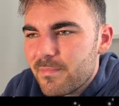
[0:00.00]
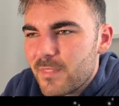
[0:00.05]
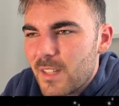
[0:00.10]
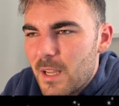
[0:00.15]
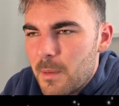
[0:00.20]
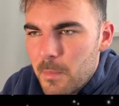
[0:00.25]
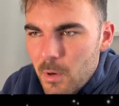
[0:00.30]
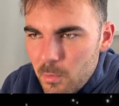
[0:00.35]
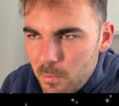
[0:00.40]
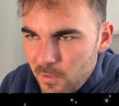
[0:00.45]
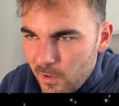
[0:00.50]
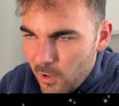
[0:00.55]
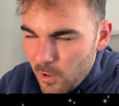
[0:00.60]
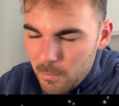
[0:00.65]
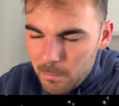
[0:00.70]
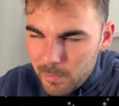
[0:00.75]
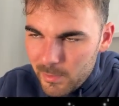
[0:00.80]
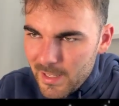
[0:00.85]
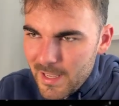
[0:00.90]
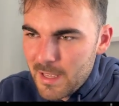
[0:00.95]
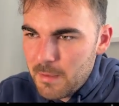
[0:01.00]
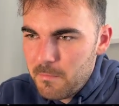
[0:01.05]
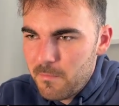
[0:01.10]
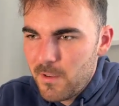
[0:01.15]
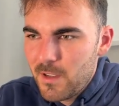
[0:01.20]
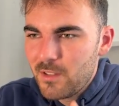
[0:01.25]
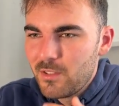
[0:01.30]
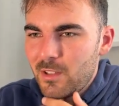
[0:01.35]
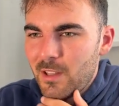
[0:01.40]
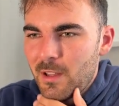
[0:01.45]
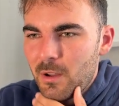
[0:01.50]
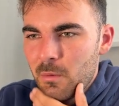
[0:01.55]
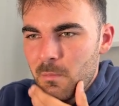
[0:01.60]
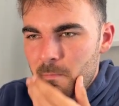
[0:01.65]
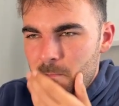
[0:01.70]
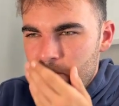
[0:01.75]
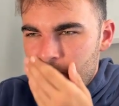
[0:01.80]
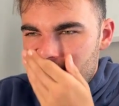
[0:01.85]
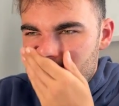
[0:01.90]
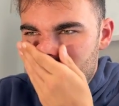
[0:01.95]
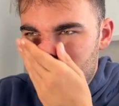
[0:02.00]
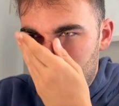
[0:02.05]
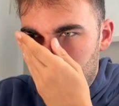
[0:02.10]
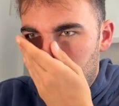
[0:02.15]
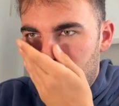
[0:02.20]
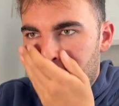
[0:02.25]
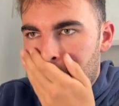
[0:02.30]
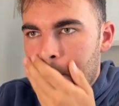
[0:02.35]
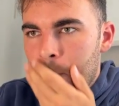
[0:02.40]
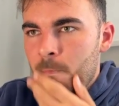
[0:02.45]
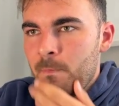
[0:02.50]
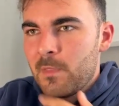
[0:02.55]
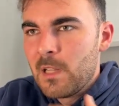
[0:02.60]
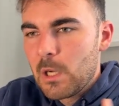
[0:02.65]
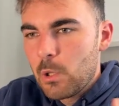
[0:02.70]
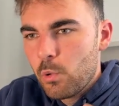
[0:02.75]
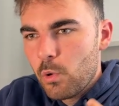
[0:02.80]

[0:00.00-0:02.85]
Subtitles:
I'm overcomplicating things now. Like,